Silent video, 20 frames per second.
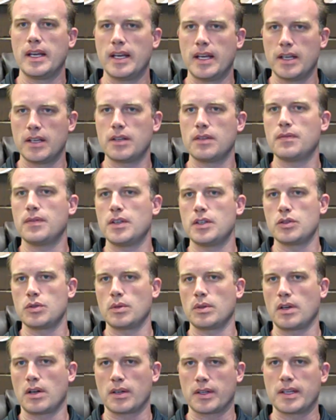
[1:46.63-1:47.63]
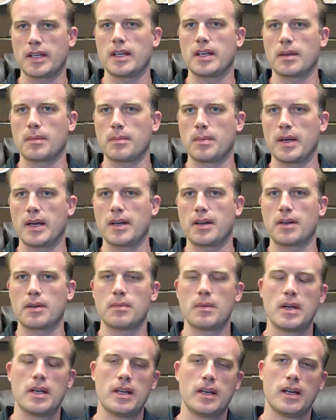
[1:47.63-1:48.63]
individually are getting
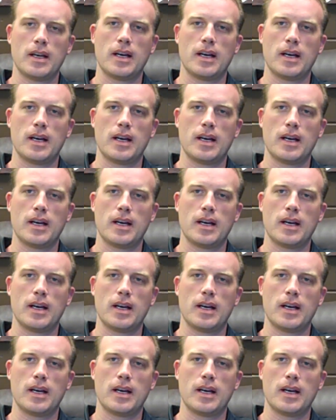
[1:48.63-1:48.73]
better.